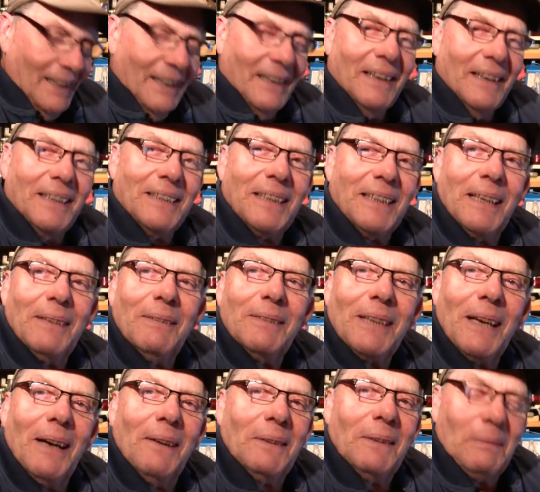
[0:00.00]
I said he was
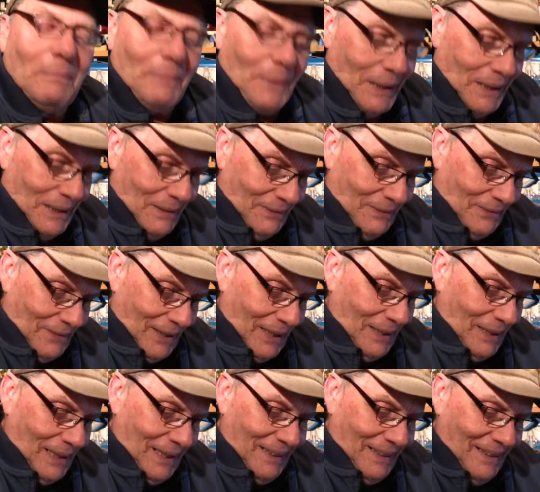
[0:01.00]
only being
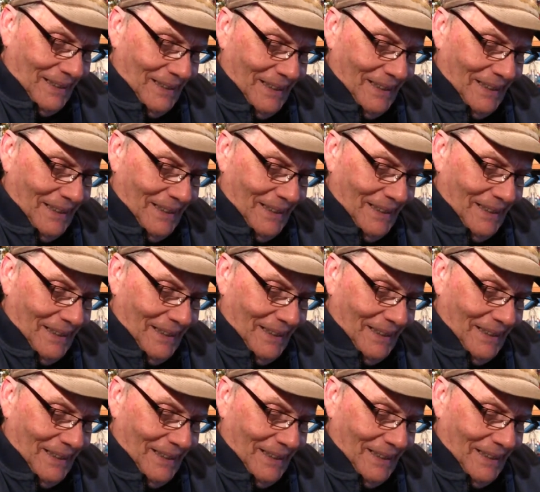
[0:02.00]
friendly.